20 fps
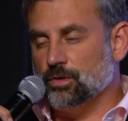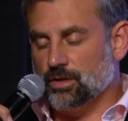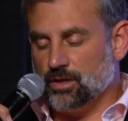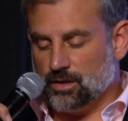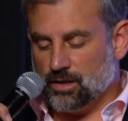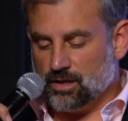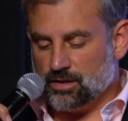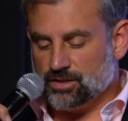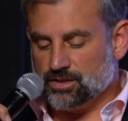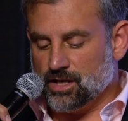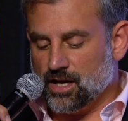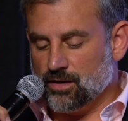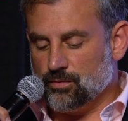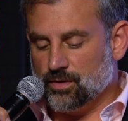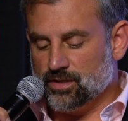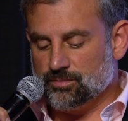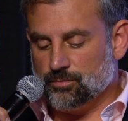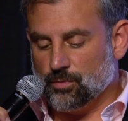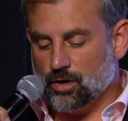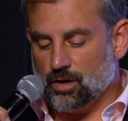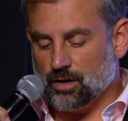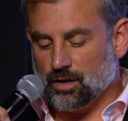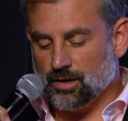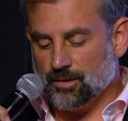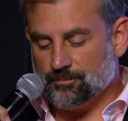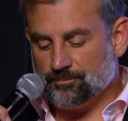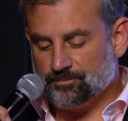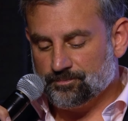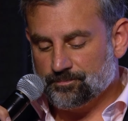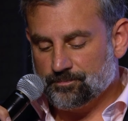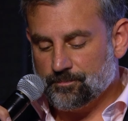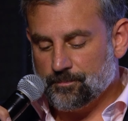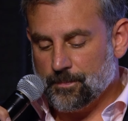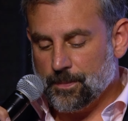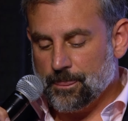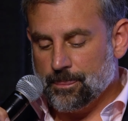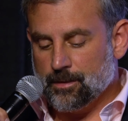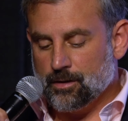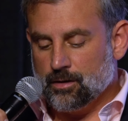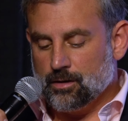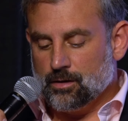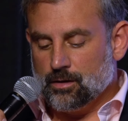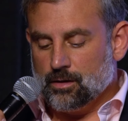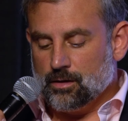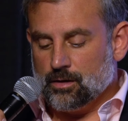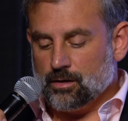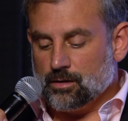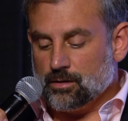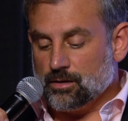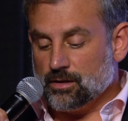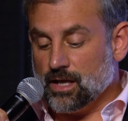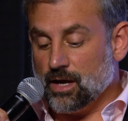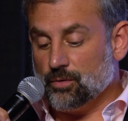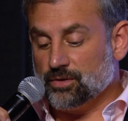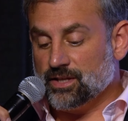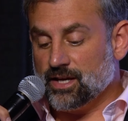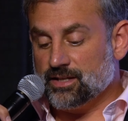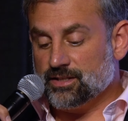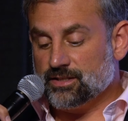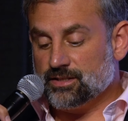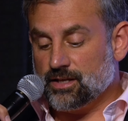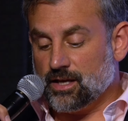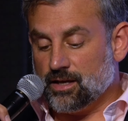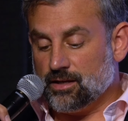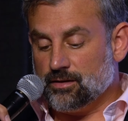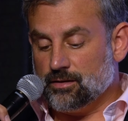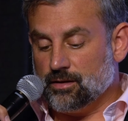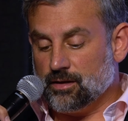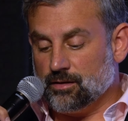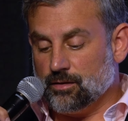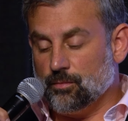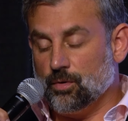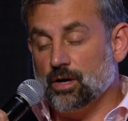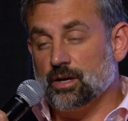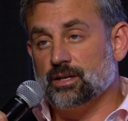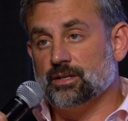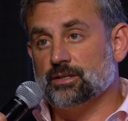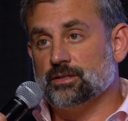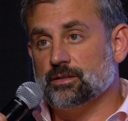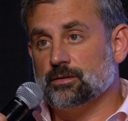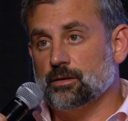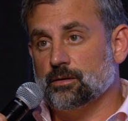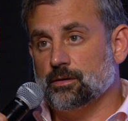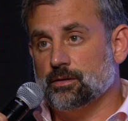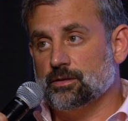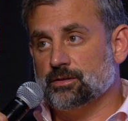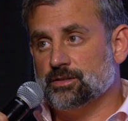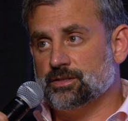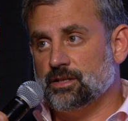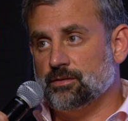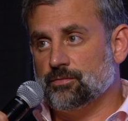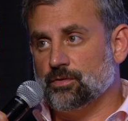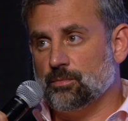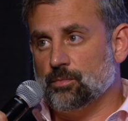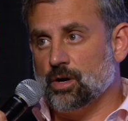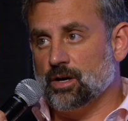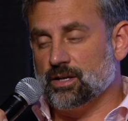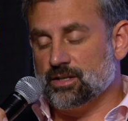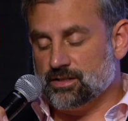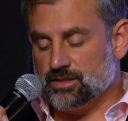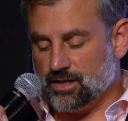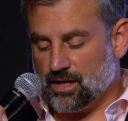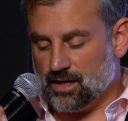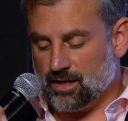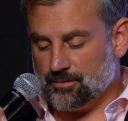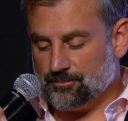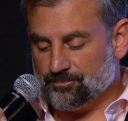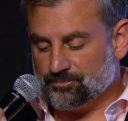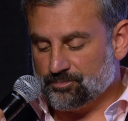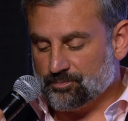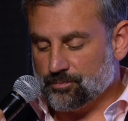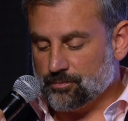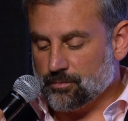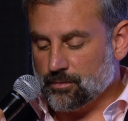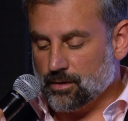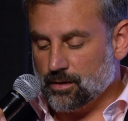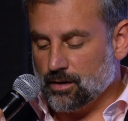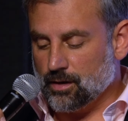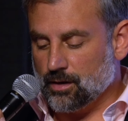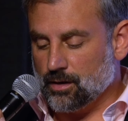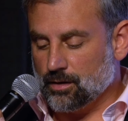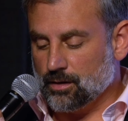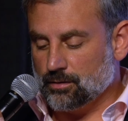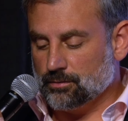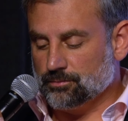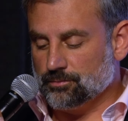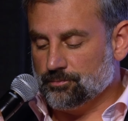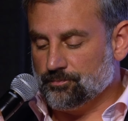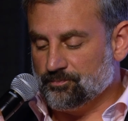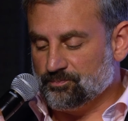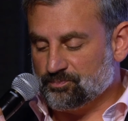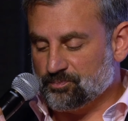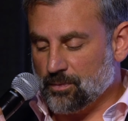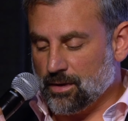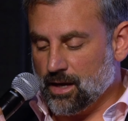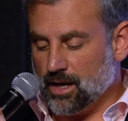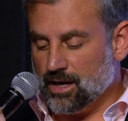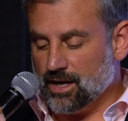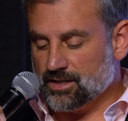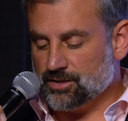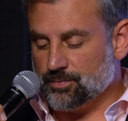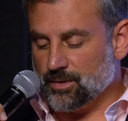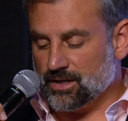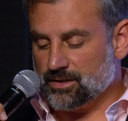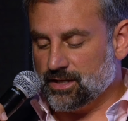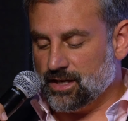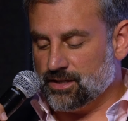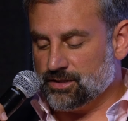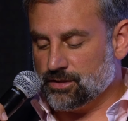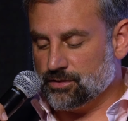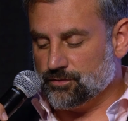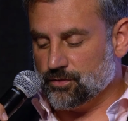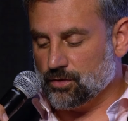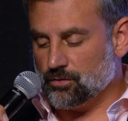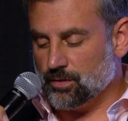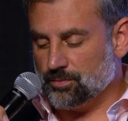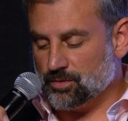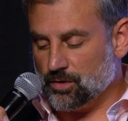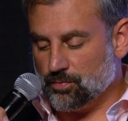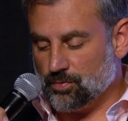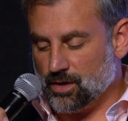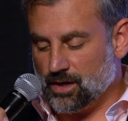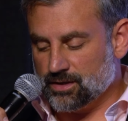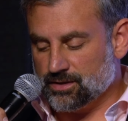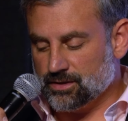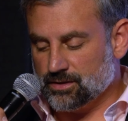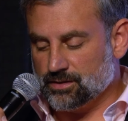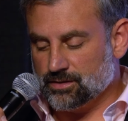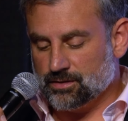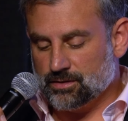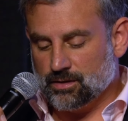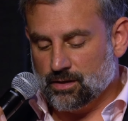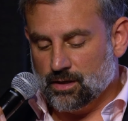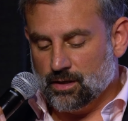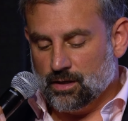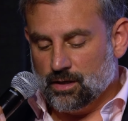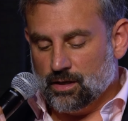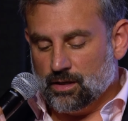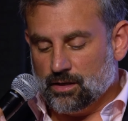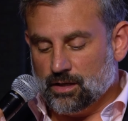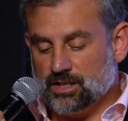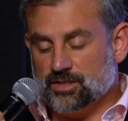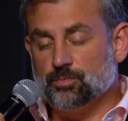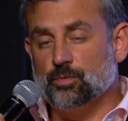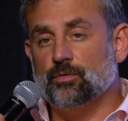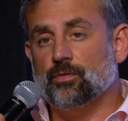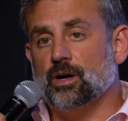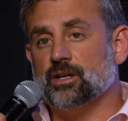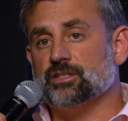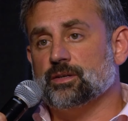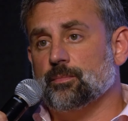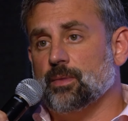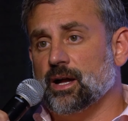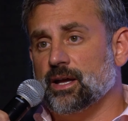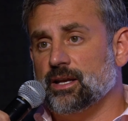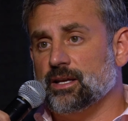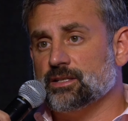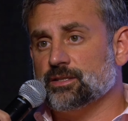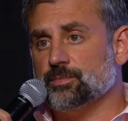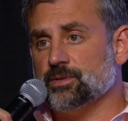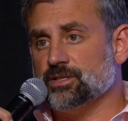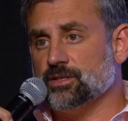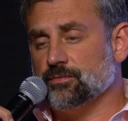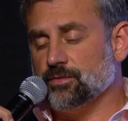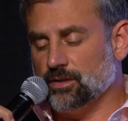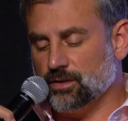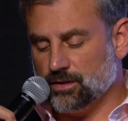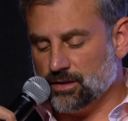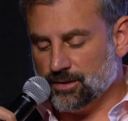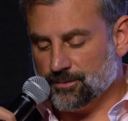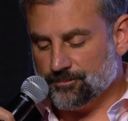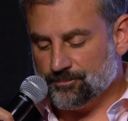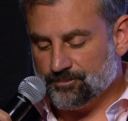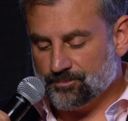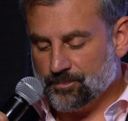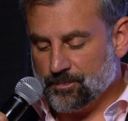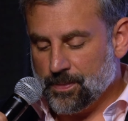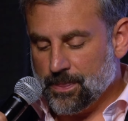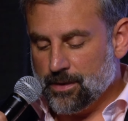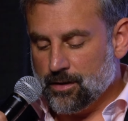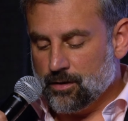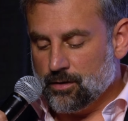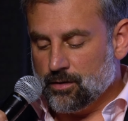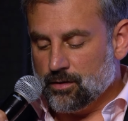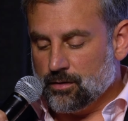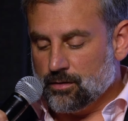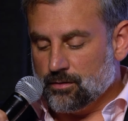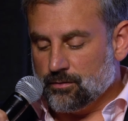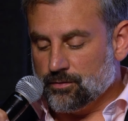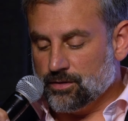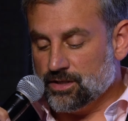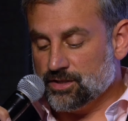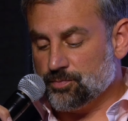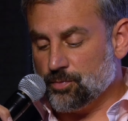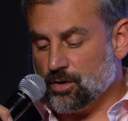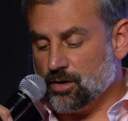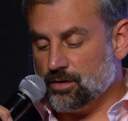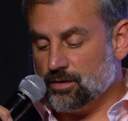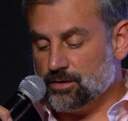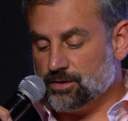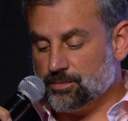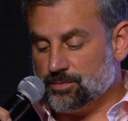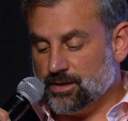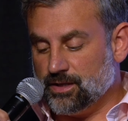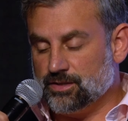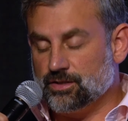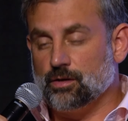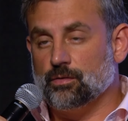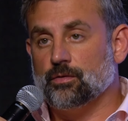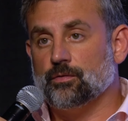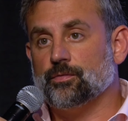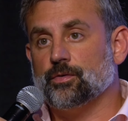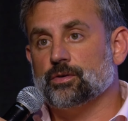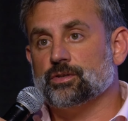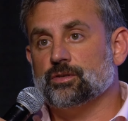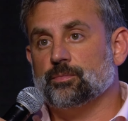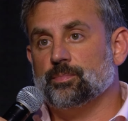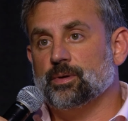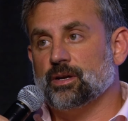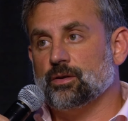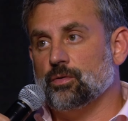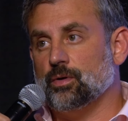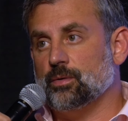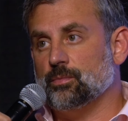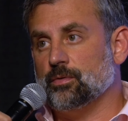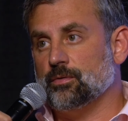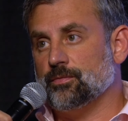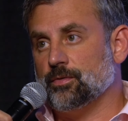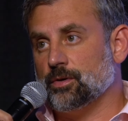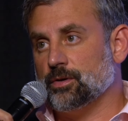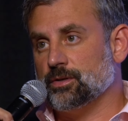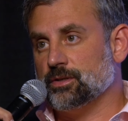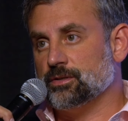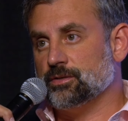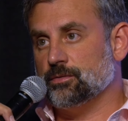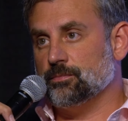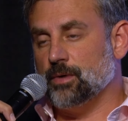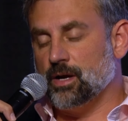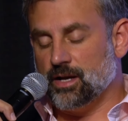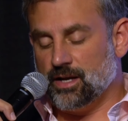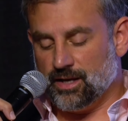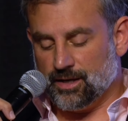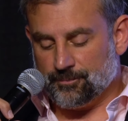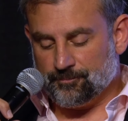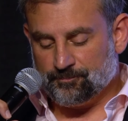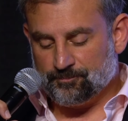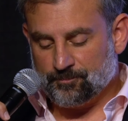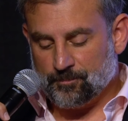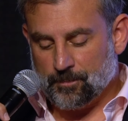looking at a sideways market. Now, with that said, and the scene for the market set, and expectations for crypto prices, let's move on to mining specifically. For this part of the speech, I'll refer to Bitcoin referring to mining.